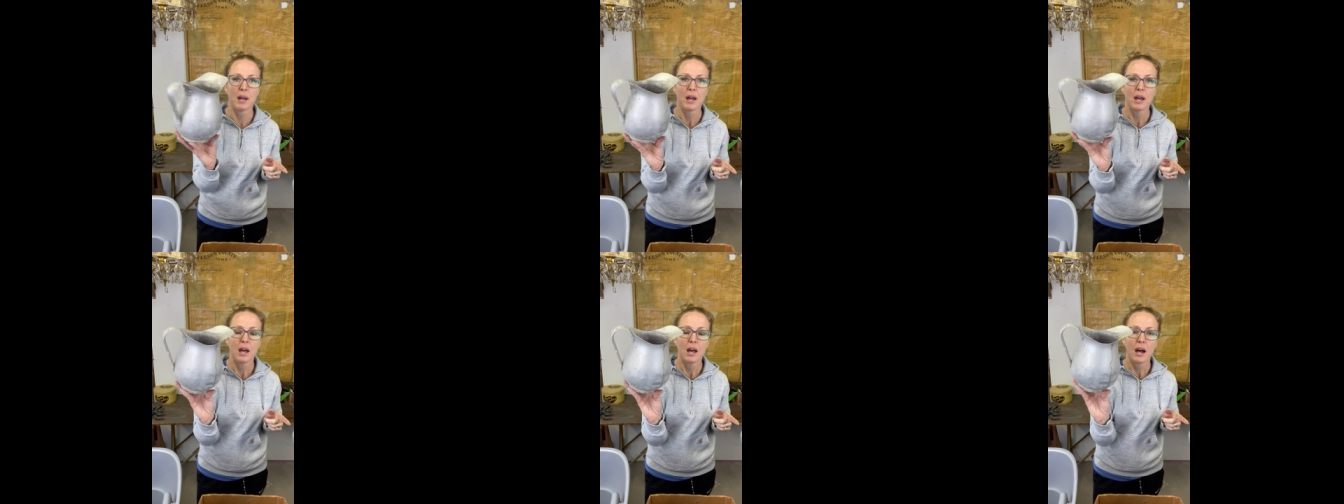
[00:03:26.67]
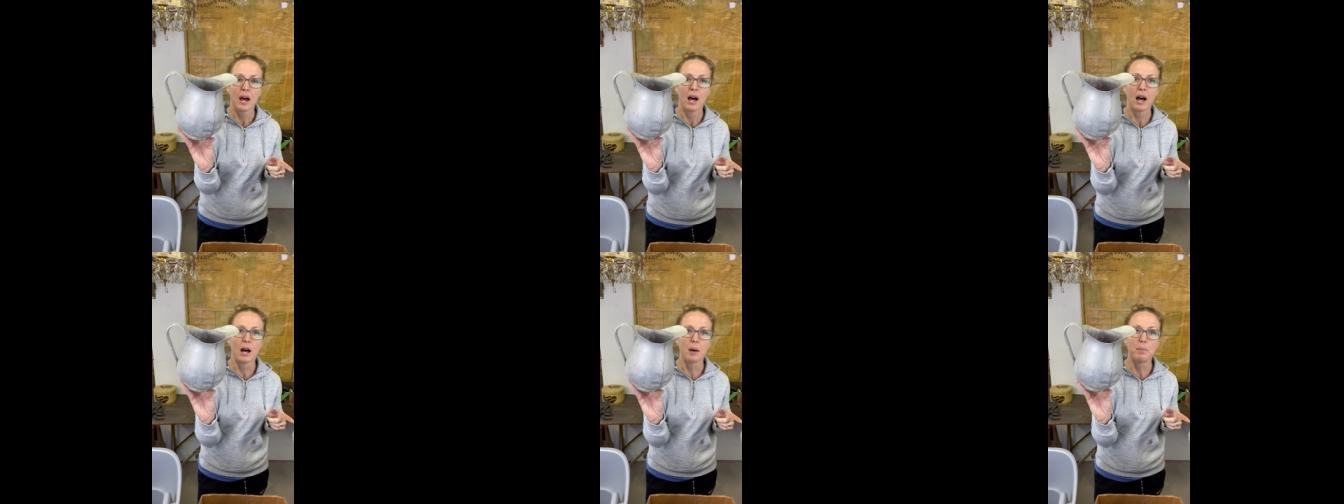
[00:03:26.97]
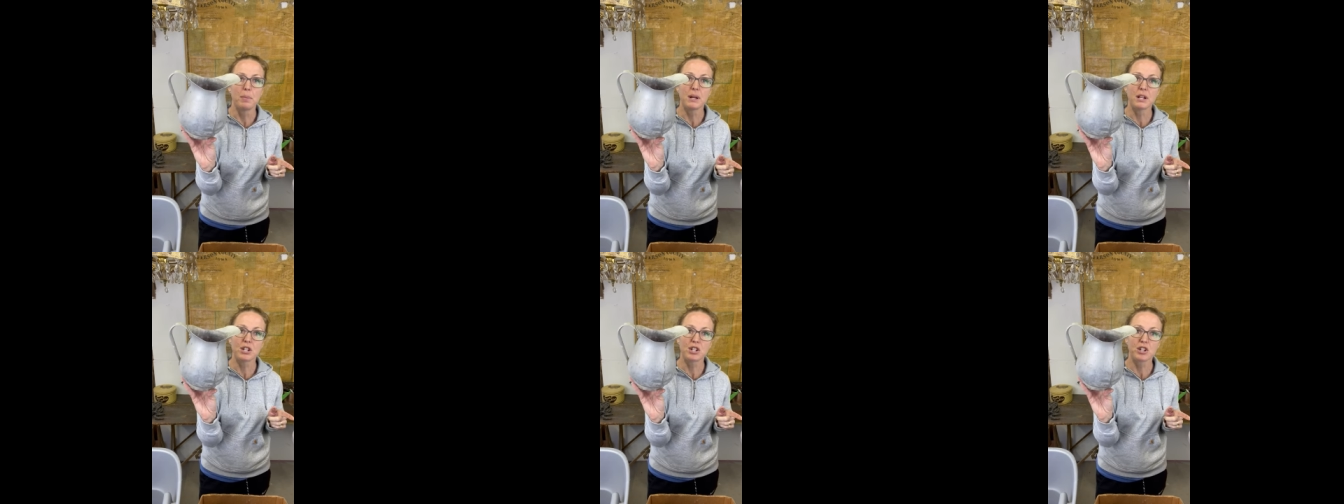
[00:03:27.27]
uh,
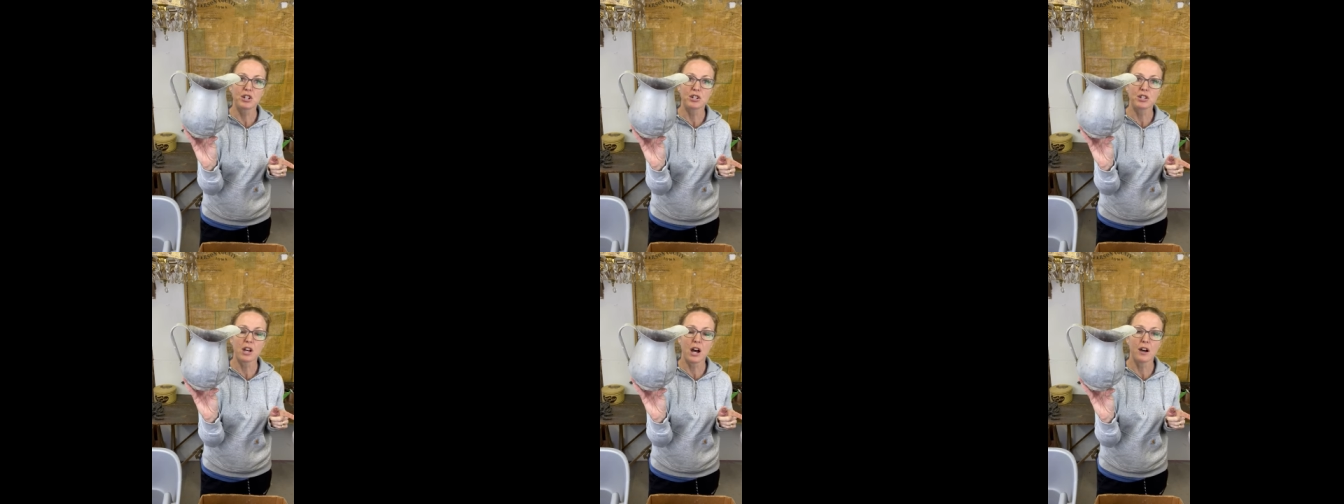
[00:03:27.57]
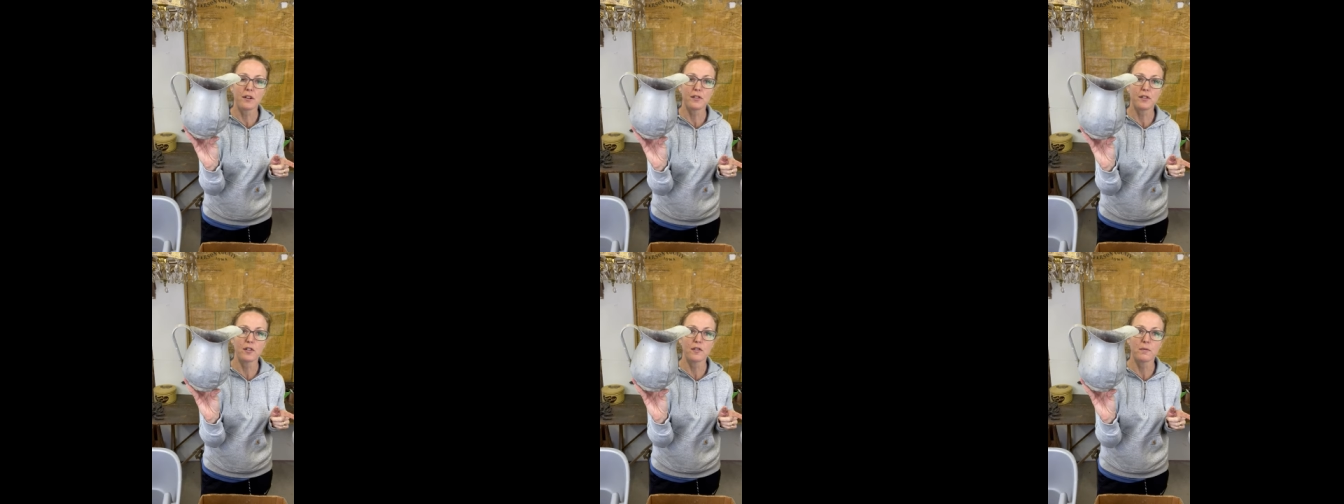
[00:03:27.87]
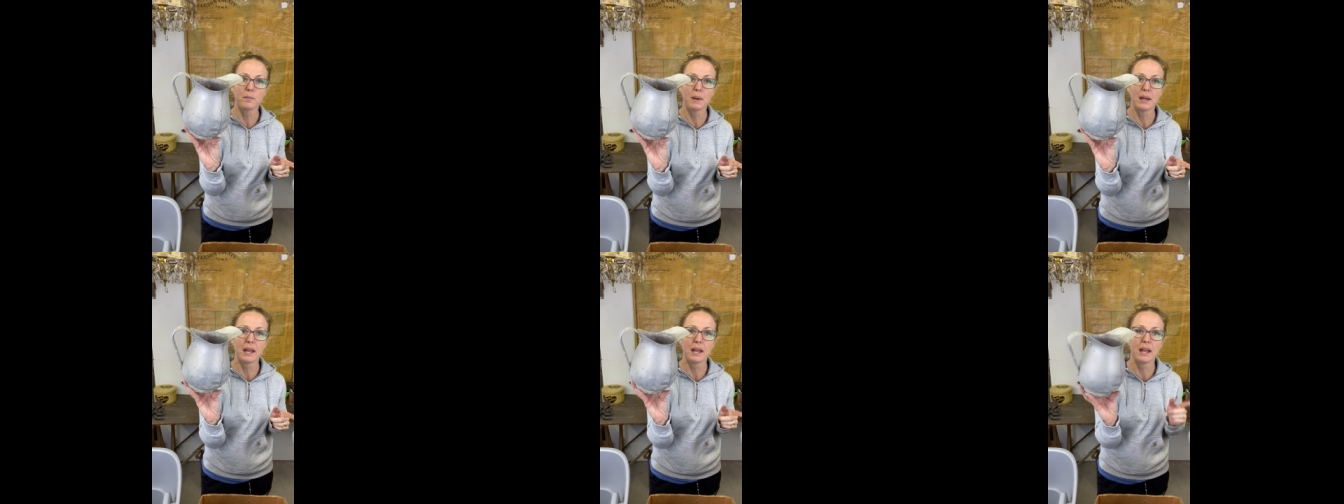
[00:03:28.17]
pictures off of
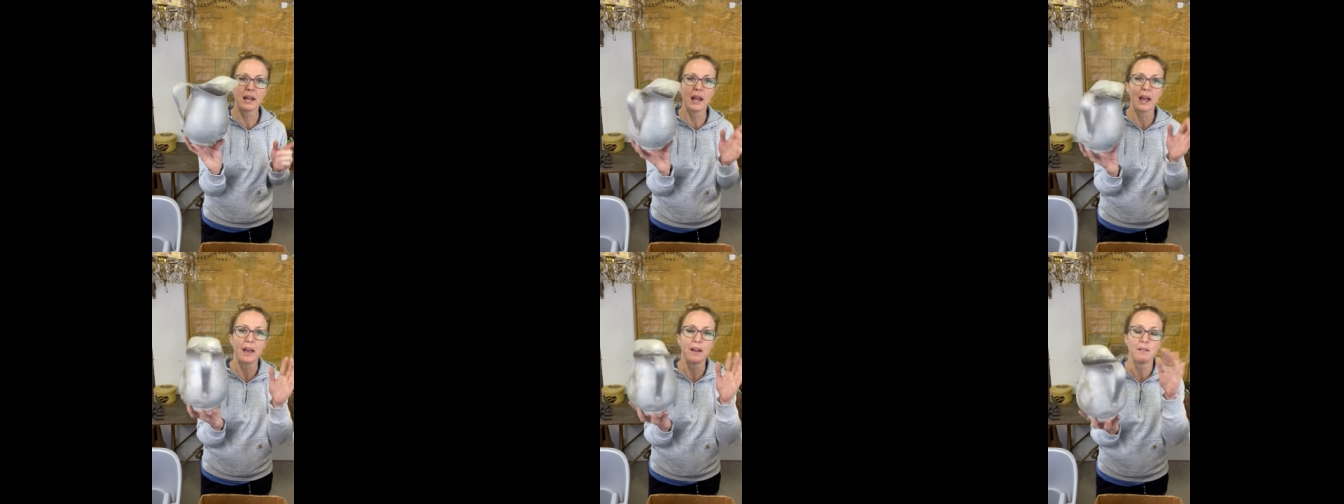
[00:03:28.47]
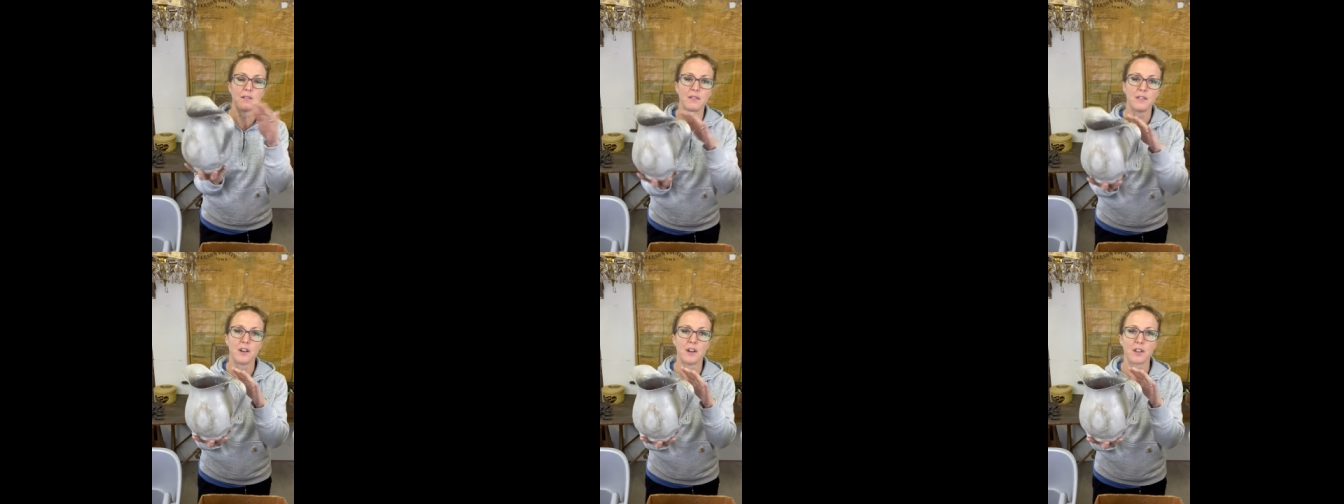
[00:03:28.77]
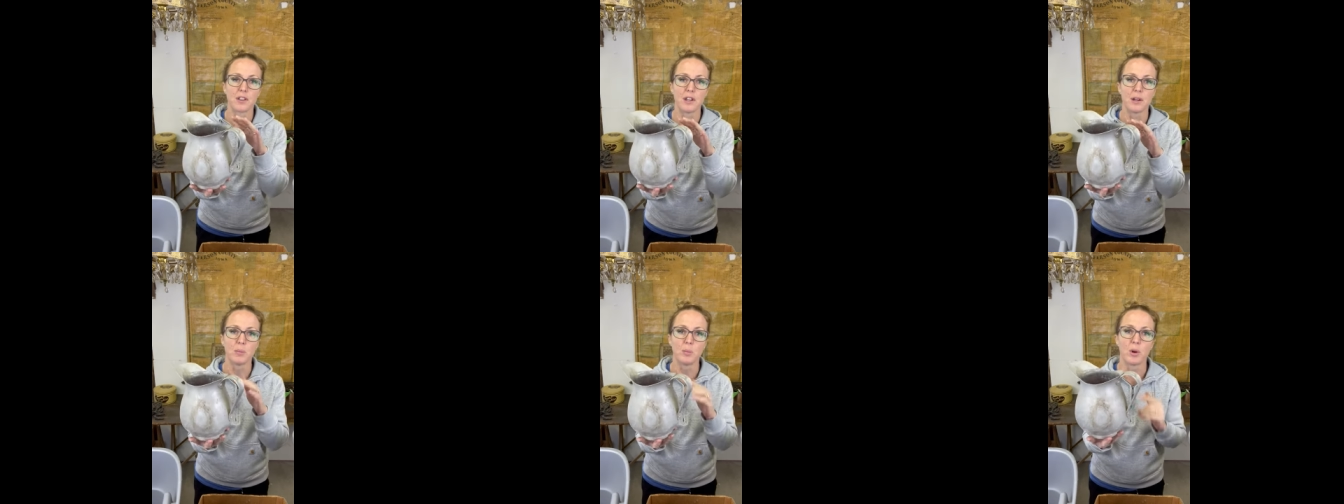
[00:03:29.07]
me and fill
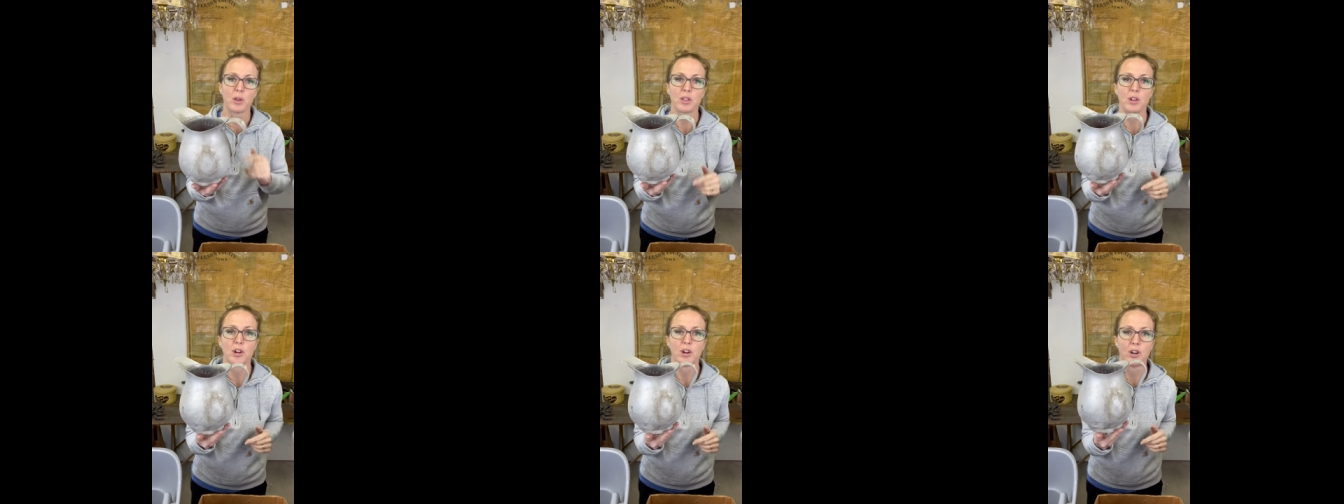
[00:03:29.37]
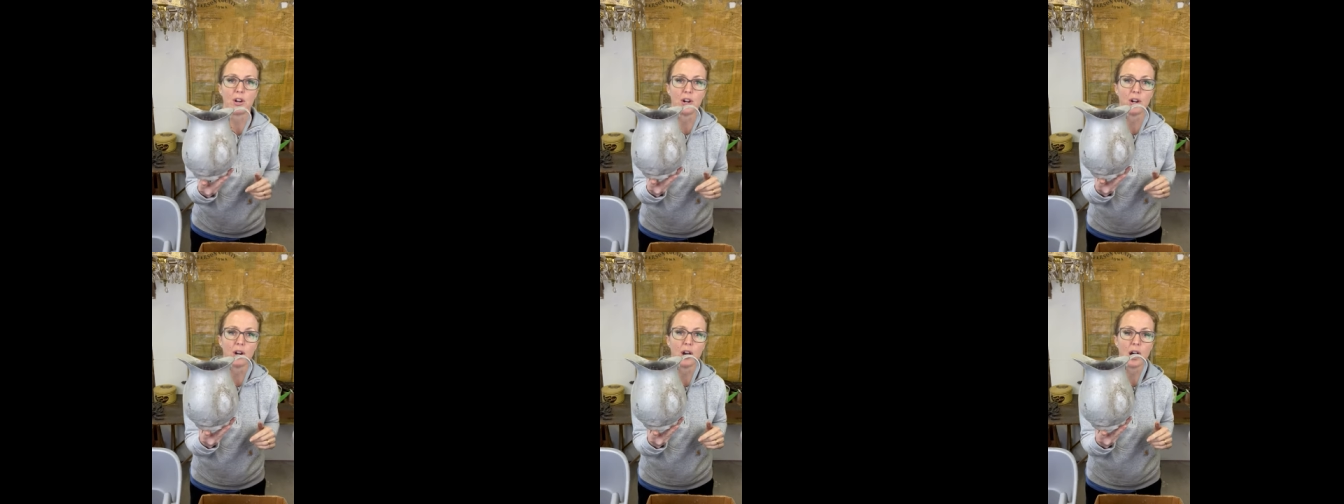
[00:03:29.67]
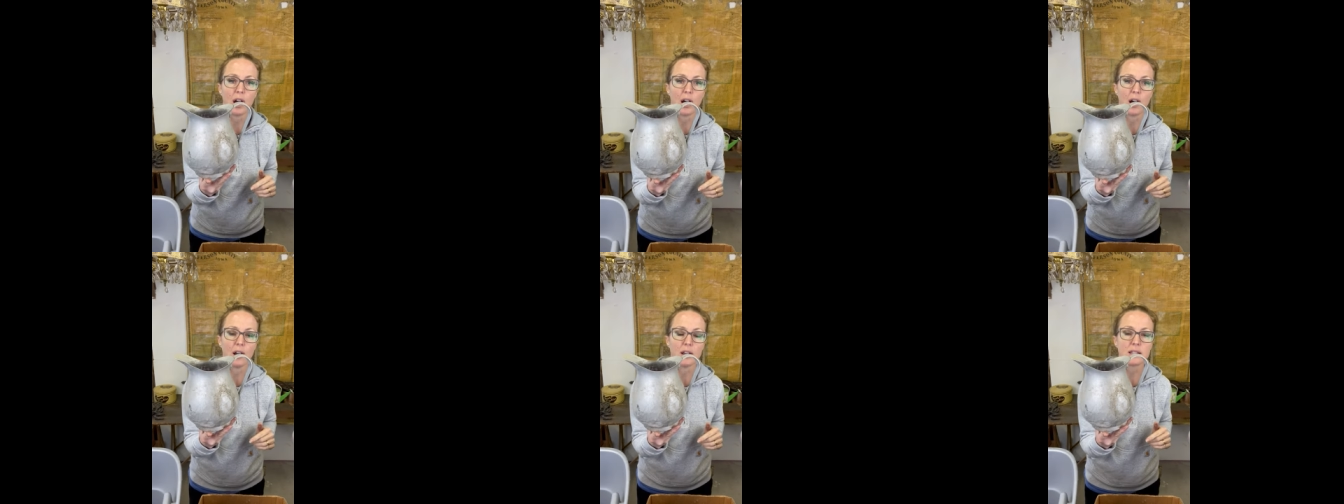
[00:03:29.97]
them with her uh,